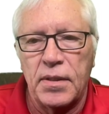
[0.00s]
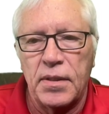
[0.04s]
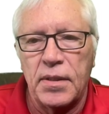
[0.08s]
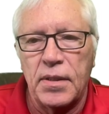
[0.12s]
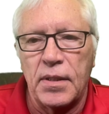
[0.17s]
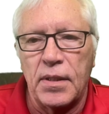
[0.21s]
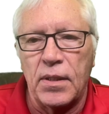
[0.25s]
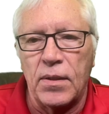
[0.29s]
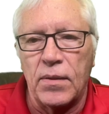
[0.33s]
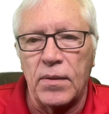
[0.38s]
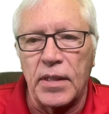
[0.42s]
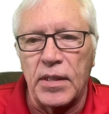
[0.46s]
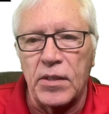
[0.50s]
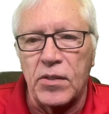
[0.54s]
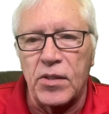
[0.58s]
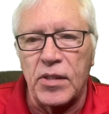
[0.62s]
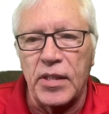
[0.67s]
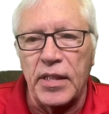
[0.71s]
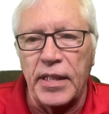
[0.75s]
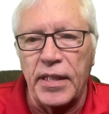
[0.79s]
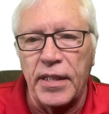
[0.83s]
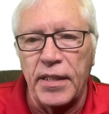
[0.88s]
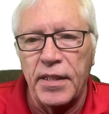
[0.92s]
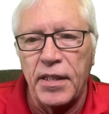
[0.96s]
Let's
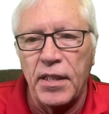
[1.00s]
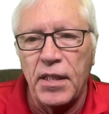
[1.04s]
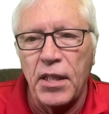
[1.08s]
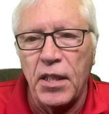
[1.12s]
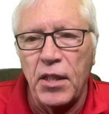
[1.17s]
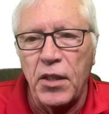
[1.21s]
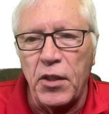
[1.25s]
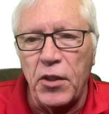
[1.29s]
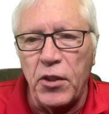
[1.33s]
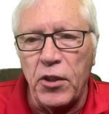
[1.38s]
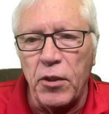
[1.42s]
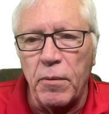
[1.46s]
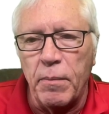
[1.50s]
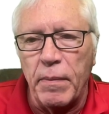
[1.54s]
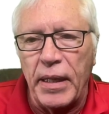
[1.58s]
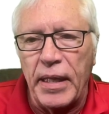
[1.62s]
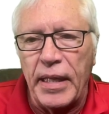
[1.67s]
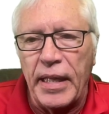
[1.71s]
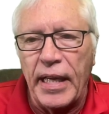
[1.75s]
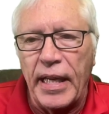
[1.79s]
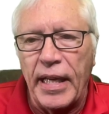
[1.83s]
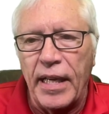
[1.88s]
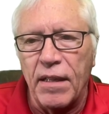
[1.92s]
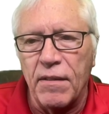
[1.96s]
see. You may
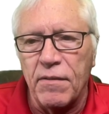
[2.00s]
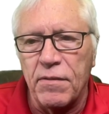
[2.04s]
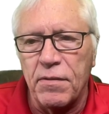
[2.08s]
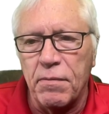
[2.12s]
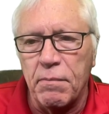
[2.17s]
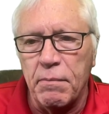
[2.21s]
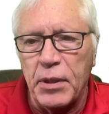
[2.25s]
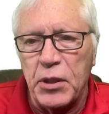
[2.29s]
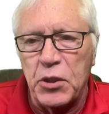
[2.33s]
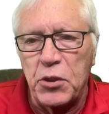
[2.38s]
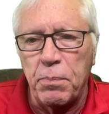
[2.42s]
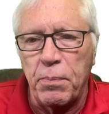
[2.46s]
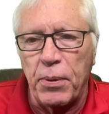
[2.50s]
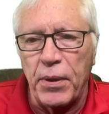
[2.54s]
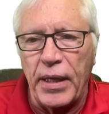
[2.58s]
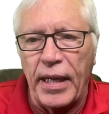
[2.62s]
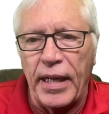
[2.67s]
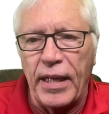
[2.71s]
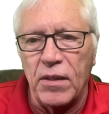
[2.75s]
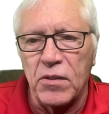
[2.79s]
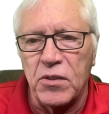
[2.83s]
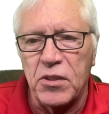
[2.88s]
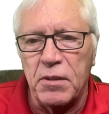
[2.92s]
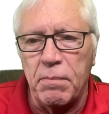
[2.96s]
have
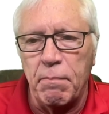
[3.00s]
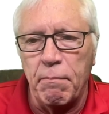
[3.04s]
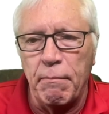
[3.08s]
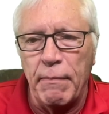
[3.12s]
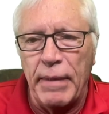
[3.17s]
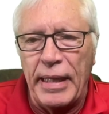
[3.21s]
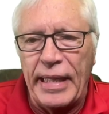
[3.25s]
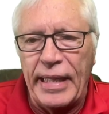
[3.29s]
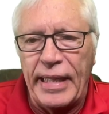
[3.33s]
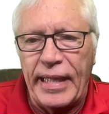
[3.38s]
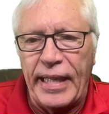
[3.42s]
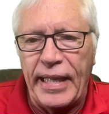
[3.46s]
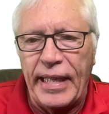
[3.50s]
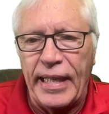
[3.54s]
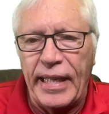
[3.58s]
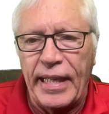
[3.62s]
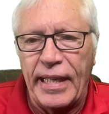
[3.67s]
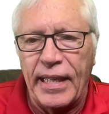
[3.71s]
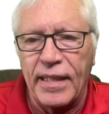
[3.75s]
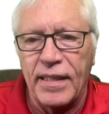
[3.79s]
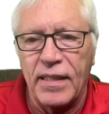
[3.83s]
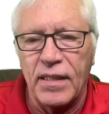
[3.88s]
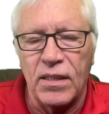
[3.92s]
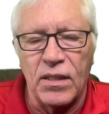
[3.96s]
mispronounced
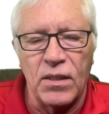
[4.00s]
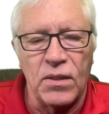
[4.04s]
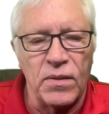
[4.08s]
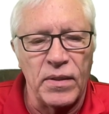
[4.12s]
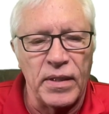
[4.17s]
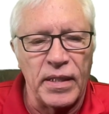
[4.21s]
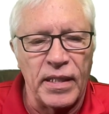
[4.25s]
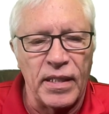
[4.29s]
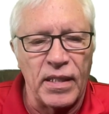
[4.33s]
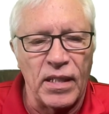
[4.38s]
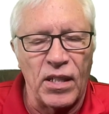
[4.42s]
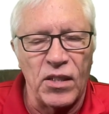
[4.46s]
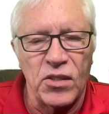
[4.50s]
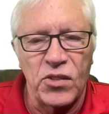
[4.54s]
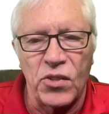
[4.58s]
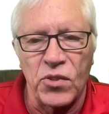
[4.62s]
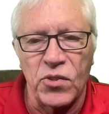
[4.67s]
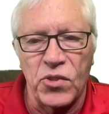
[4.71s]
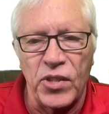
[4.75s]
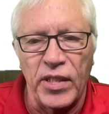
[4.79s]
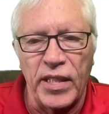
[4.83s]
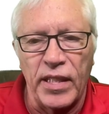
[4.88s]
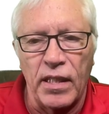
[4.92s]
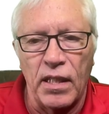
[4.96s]
making. Oh, and it also
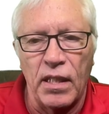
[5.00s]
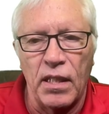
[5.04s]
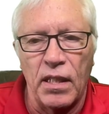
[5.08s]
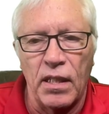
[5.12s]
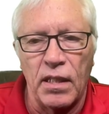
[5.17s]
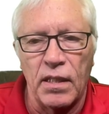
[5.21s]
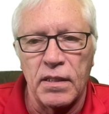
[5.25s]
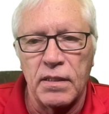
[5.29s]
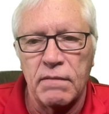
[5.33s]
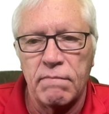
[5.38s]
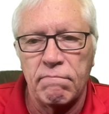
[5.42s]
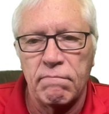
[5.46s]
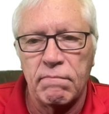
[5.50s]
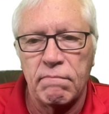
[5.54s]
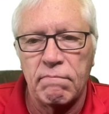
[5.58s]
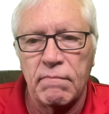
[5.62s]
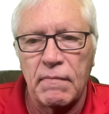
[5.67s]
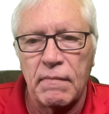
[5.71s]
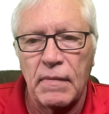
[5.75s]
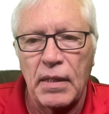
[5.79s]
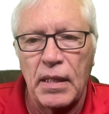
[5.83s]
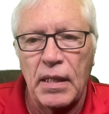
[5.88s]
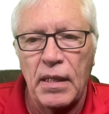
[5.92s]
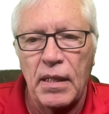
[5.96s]
said
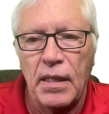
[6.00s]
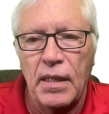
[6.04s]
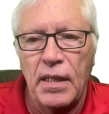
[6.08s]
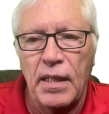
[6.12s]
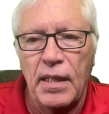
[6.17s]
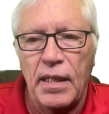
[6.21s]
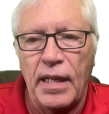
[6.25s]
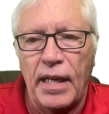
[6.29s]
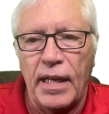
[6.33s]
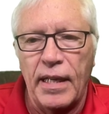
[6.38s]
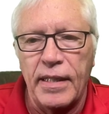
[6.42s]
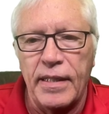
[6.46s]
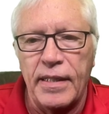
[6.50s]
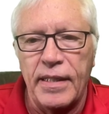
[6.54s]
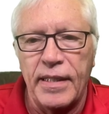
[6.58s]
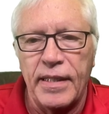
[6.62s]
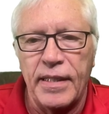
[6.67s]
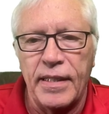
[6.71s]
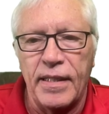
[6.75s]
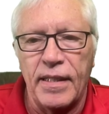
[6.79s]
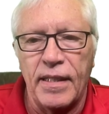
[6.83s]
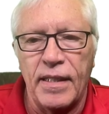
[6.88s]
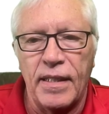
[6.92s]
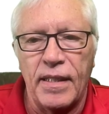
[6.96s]
I
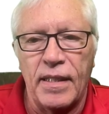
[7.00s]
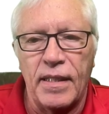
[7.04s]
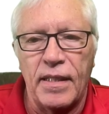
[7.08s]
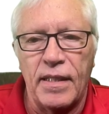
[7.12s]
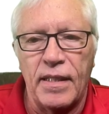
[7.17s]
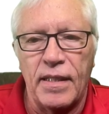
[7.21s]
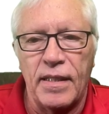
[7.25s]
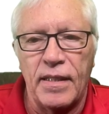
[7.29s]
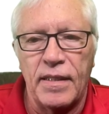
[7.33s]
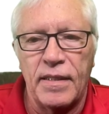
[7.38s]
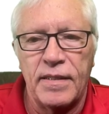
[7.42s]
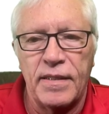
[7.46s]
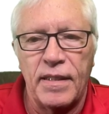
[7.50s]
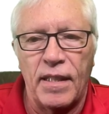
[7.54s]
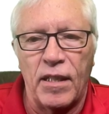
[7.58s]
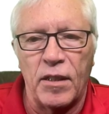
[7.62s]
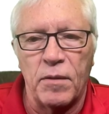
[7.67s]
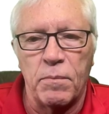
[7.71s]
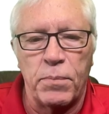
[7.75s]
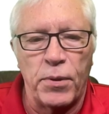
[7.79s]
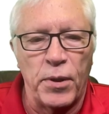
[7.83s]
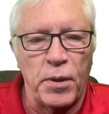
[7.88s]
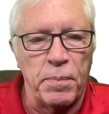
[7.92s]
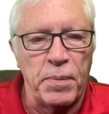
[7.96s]
did
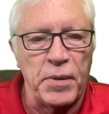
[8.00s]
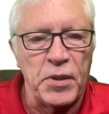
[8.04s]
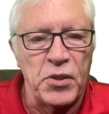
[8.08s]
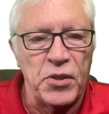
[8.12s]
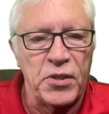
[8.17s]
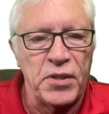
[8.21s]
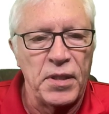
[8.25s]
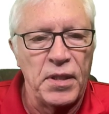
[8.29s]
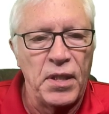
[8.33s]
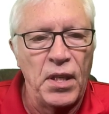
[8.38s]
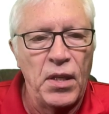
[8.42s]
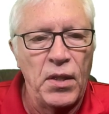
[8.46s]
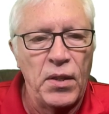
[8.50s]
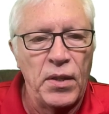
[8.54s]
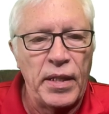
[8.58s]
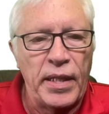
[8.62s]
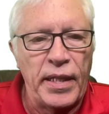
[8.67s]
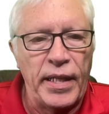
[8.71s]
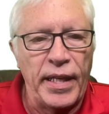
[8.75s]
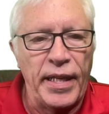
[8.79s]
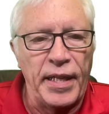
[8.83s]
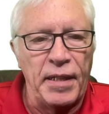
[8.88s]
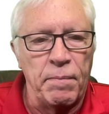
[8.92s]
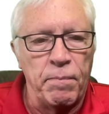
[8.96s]
on purpose.
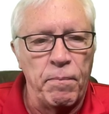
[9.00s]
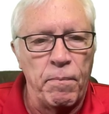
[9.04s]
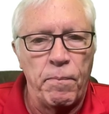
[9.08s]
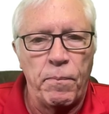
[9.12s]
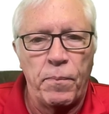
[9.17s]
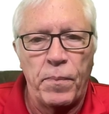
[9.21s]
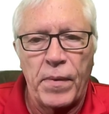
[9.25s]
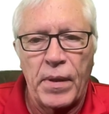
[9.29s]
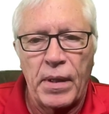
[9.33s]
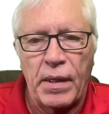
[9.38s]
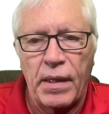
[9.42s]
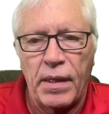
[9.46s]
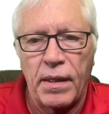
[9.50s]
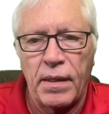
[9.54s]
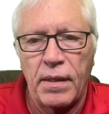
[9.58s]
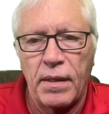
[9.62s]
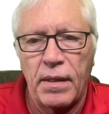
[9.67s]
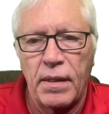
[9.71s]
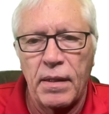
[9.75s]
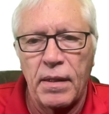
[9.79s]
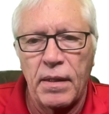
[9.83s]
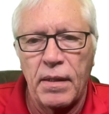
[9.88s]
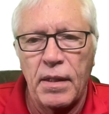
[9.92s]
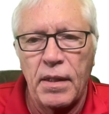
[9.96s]
Okay.
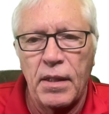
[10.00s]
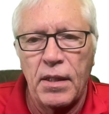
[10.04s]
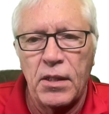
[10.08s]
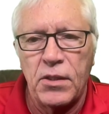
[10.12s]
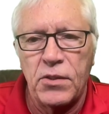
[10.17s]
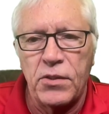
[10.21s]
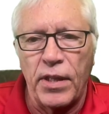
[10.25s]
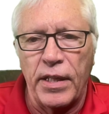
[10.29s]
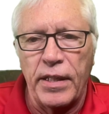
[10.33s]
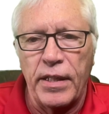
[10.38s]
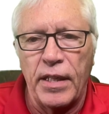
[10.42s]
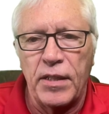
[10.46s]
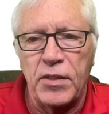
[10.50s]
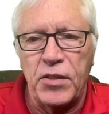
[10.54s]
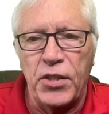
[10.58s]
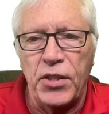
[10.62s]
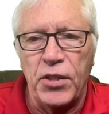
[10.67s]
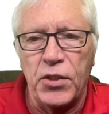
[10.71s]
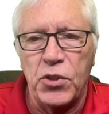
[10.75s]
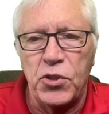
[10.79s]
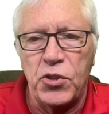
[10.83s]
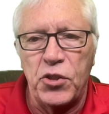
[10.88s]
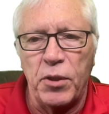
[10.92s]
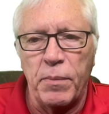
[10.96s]
Try not to
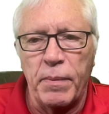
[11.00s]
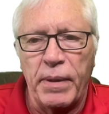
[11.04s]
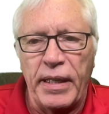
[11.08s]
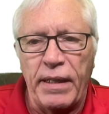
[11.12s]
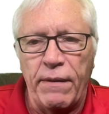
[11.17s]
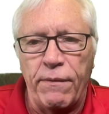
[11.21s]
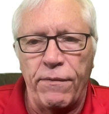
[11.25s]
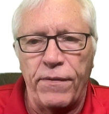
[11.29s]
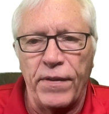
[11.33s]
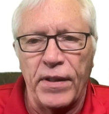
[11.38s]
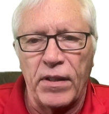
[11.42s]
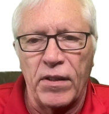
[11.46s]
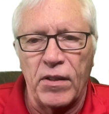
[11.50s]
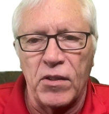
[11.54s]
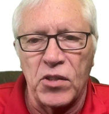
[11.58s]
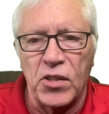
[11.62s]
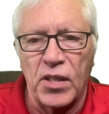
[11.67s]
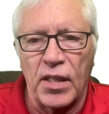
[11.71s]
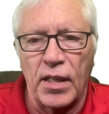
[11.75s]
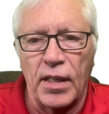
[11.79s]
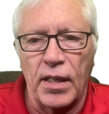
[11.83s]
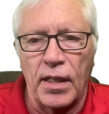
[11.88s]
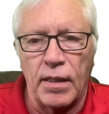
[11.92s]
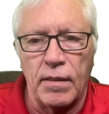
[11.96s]
use too many fillers
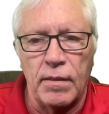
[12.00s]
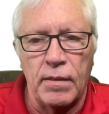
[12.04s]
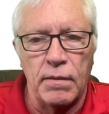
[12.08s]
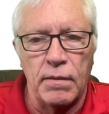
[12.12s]
like